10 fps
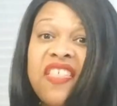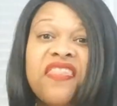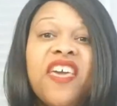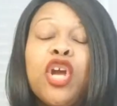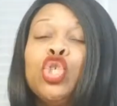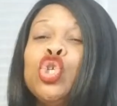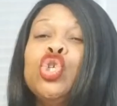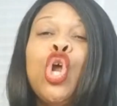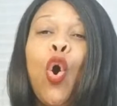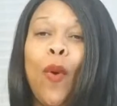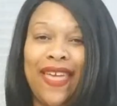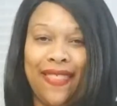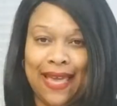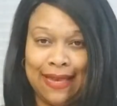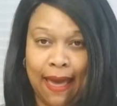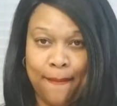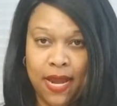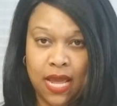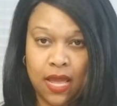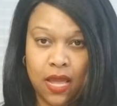There's no way that's
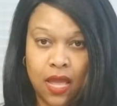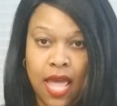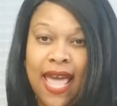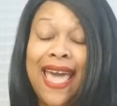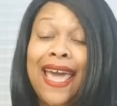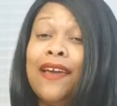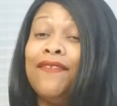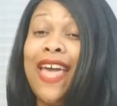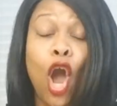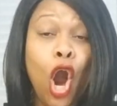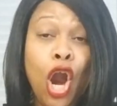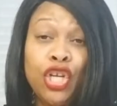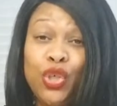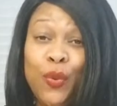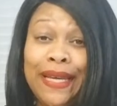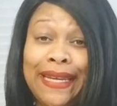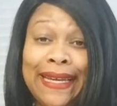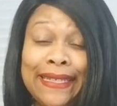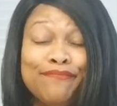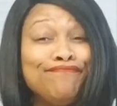happening. And if they are doing
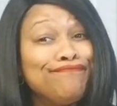it,